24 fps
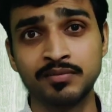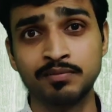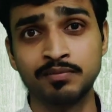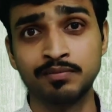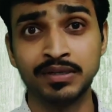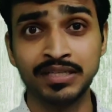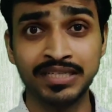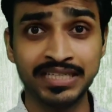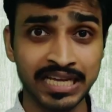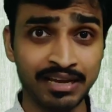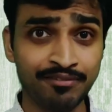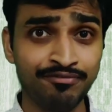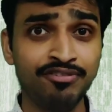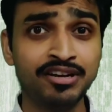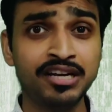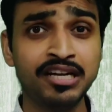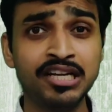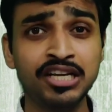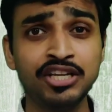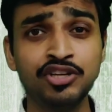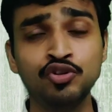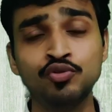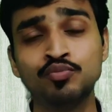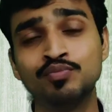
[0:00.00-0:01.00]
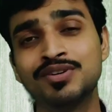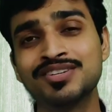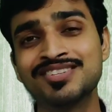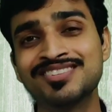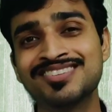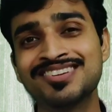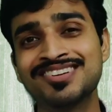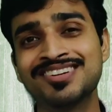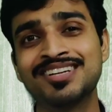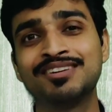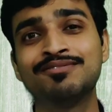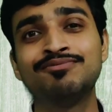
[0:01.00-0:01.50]
But definitely you
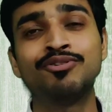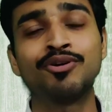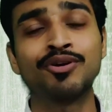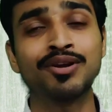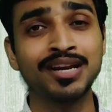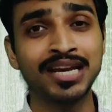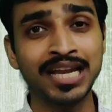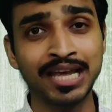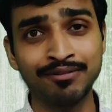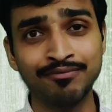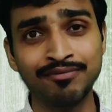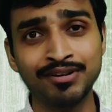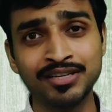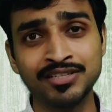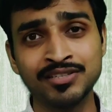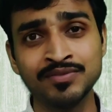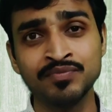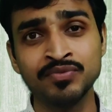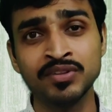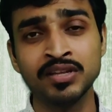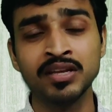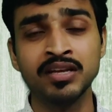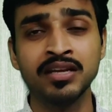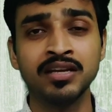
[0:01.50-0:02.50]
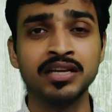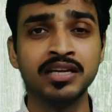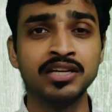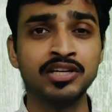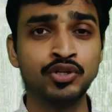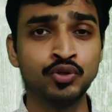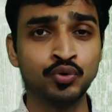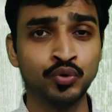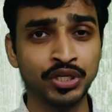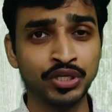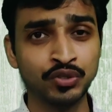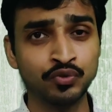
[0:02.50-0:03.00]
must learn a foreign language
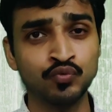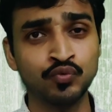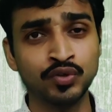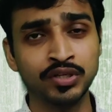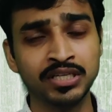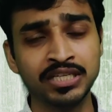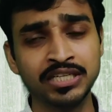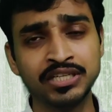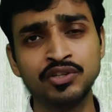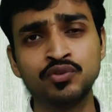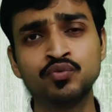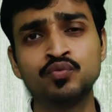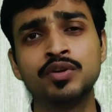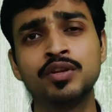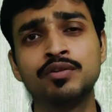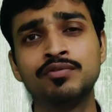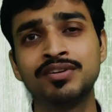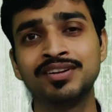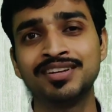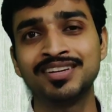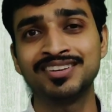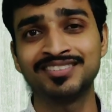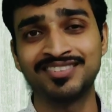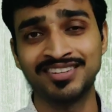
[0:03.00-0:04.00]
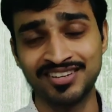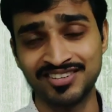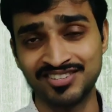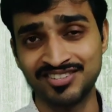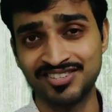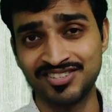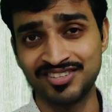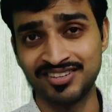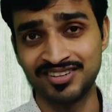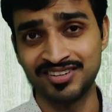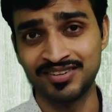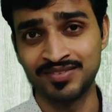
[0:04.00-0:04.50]
in today's world. It is very very
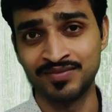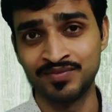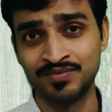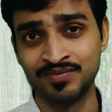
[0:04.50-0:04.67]
essential.